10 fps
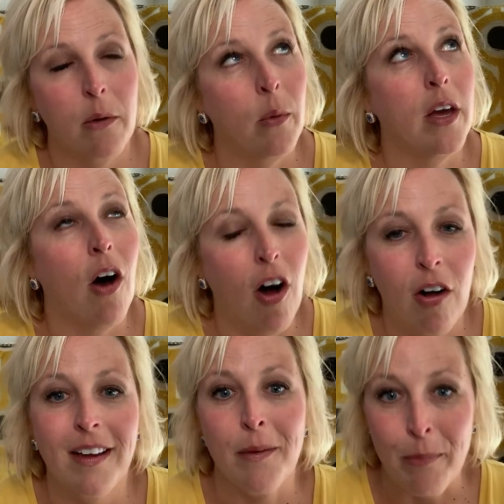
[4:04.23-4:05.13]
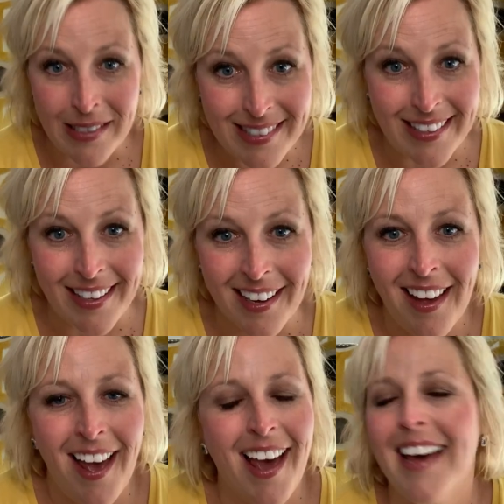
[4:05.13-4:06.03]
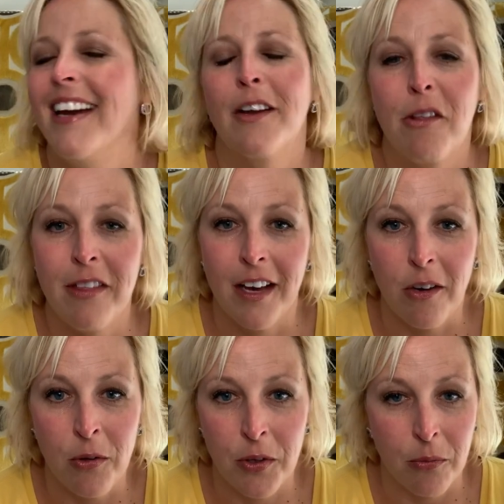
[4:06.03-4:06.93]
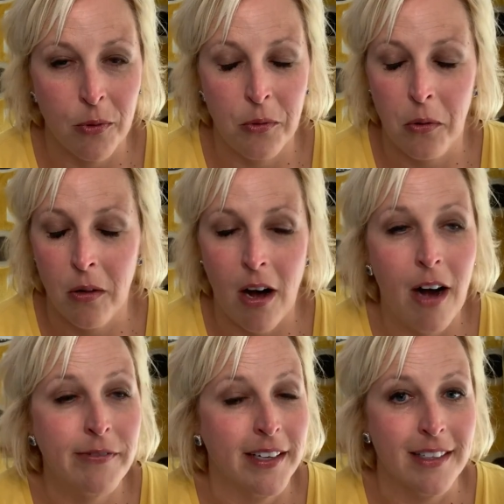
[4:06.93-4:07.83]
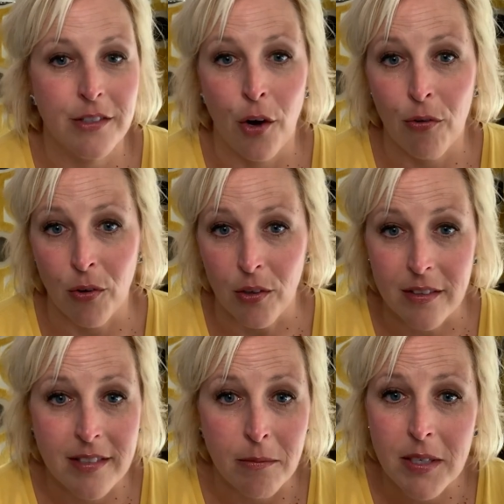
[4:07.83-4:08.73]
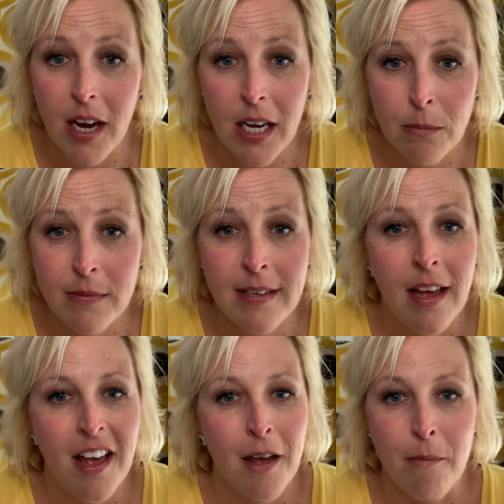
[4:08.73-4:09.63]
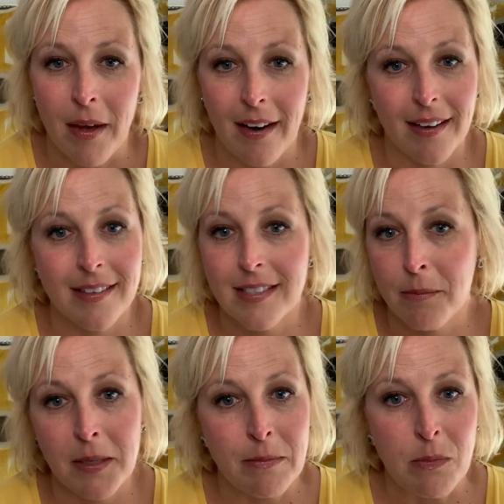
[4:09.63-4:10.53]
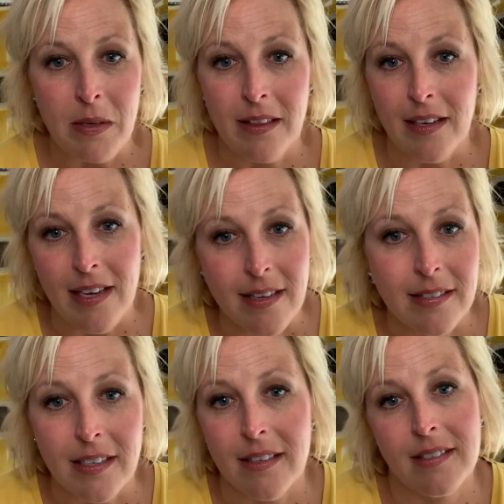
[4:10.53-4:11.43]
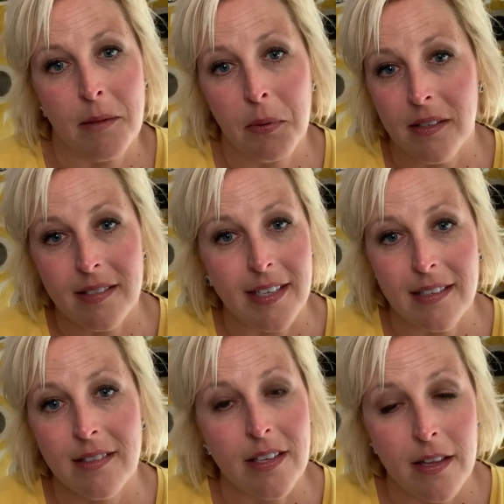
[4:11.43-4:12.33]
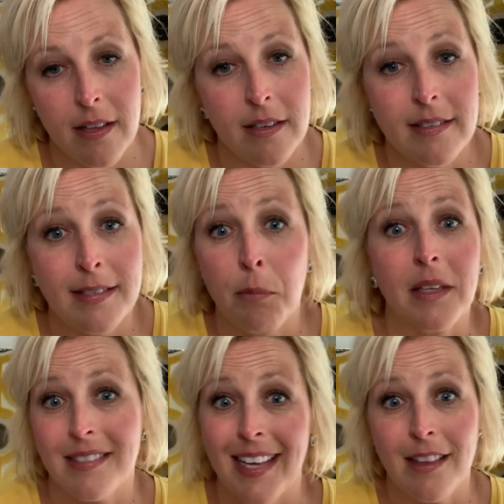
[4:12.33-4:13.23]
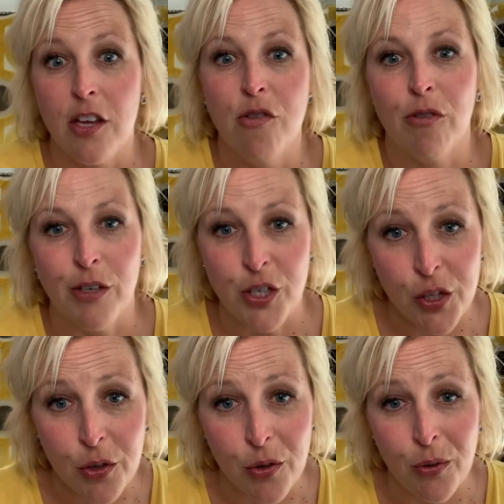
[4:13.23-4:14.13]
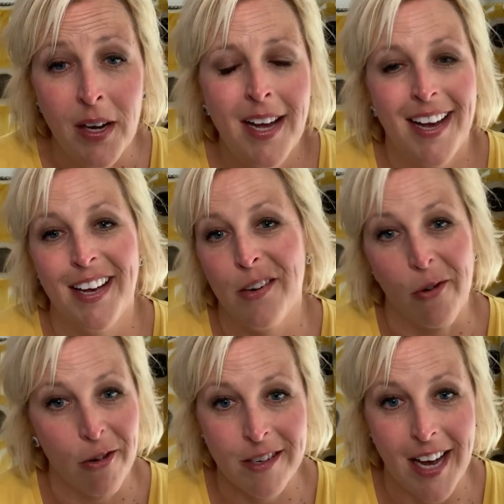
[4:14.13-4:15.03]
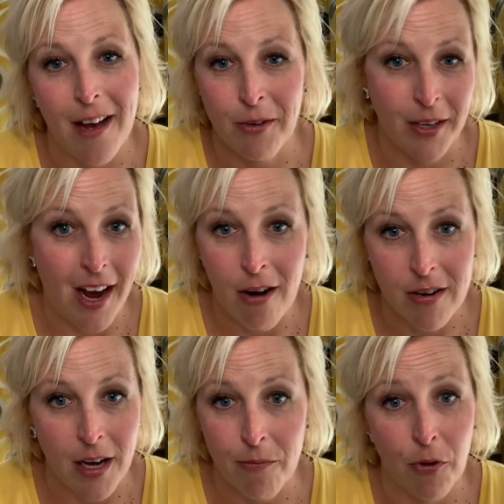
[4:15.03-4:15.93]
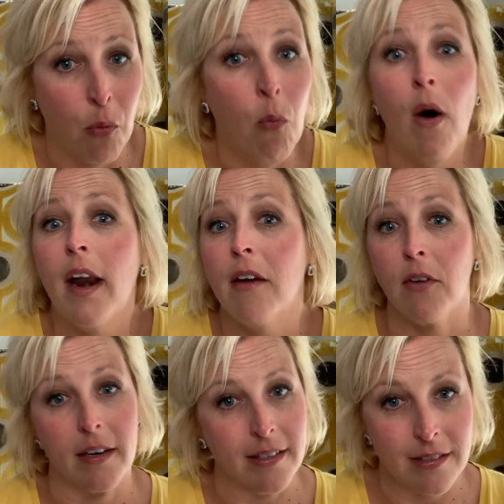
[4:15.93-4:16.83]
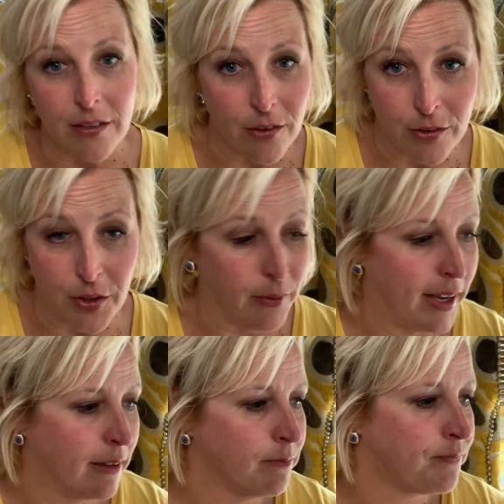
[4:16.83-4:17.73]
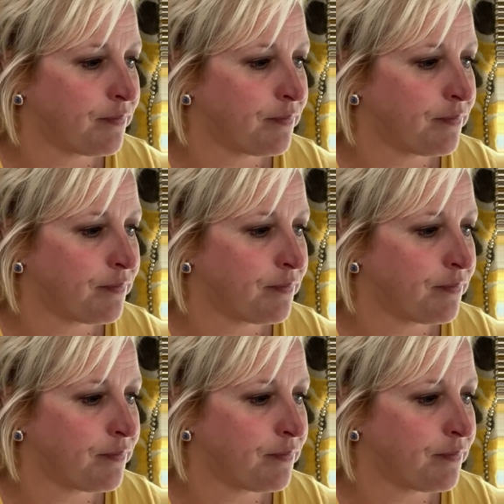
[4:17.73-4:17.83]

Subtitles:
We all get busy, and I know that golden rule often gets overlooked sometimes, but it can sometimes be the easiest, simplest thing that you can do in order to have a good outcome for whatever it is that you're doing.